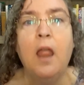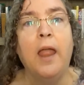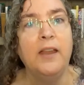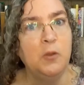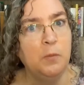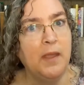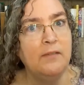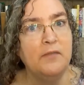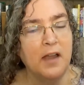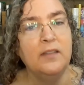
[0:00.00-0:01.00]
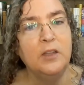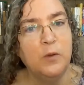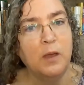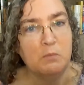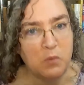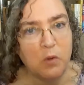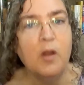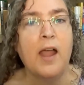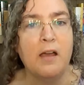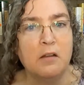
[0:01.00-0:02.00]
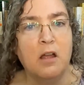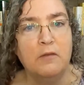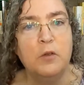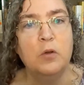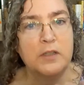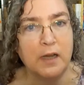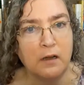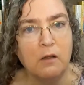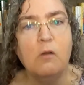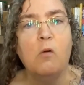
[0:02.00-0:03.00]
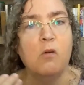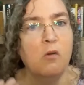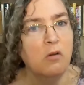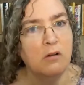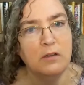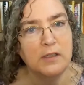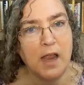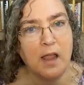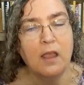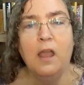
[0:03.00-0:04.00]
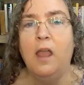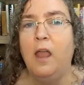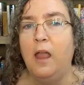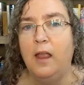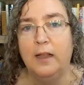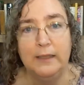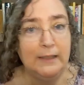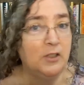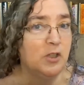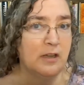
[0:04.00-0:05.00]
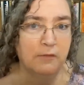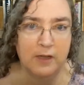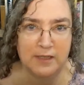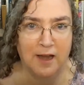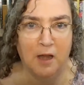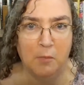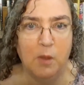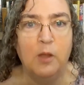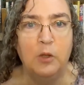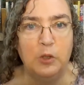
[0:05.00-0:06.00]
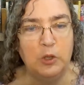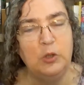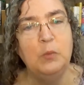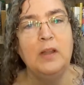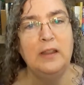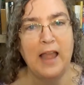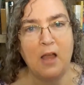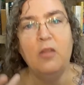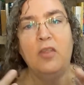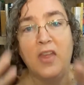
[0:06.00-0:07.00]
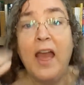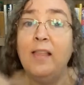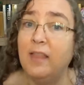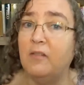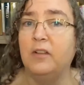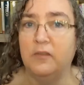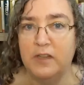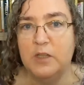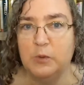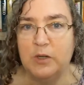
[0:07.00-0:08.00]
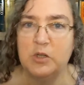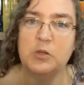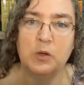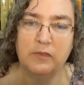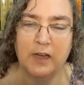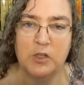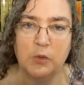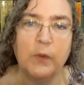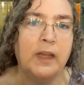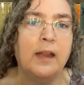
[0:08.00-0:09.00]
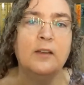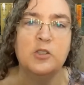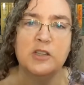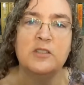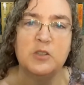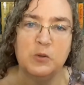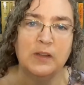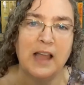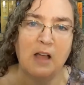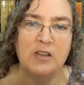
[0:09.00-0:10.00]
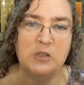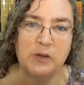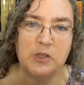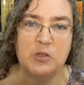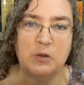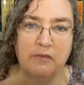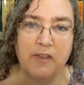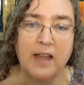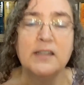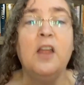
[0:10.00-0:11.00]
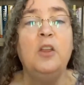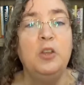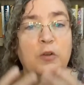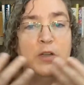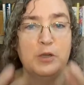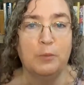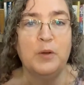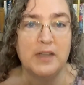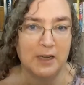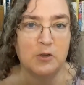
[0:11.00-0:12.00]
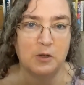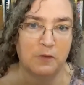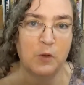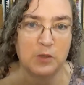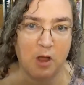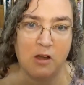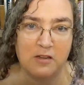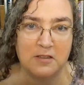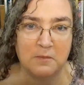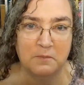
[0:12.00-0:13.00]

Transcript: And you may find that you get more out of your tarot or oracle deck each and every time you allow that level of intuition to affect your reading, just as you allow intuition to affect your interpretation of those cards.